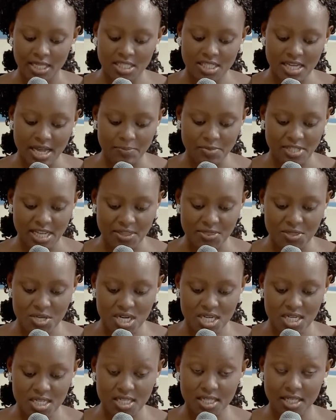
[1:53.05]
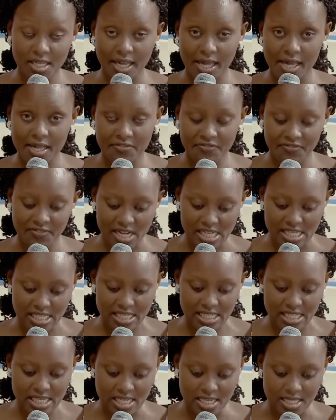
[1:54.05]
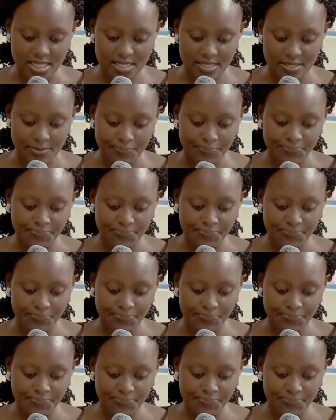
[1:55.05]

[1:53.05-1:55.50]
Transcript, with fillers: chapter 3 and verse 6.